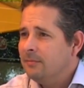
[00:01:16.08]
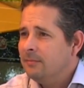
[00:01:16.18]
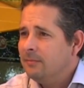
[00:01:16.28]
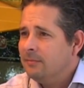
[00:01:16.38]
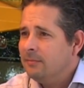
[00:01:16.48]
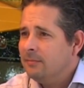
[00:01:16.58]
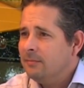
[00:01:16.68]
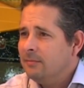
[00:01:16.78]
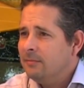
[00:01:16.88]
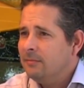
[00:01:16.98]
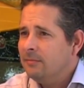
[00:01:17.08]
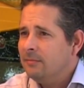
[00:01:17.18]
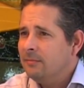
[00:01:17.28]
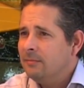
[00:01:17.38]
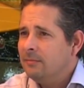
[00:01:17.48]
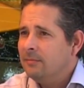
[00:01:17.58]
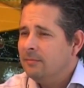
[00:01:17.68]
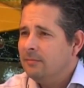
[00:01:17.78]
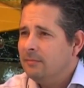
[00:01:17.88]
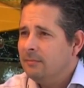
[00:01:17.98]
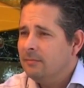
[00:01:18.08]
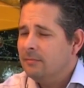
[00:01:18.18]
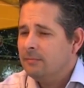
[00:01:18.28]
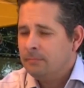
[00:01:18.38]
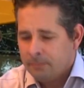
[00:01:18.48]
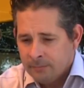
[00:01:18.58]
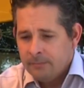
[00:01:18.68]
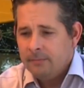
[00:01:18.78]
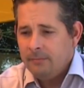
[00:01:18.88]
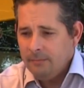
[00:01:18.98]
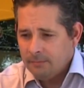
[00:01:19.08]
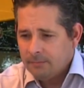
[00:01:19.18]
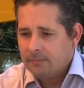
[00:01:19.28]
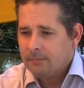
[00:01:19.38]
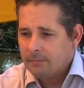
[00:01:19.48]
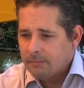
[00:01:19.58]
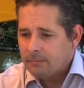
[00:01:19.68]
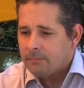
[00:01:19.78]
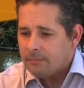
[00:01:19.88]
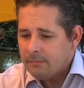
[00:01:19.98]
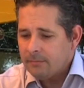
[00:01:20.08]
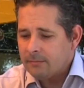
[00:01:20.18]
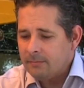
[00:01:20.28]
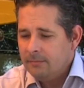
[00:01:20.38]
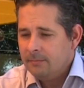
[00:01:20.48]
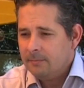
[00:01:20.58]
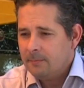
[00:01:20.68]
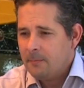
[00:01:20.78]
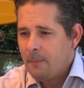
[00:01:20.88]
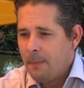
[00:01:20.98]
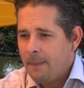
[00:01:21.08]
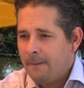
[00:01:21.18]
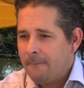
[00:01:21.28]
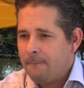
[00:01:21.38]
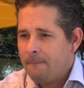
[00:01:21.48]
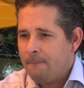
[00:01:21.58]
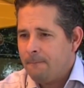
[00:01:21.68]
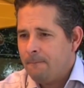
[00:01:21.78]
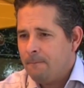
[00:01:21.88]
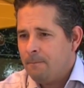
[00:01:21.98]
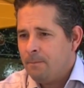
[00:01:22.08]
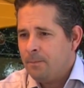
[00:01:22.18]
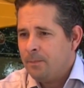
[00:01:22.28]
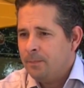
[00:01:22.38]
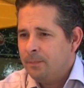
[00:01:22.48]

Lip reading: (silent)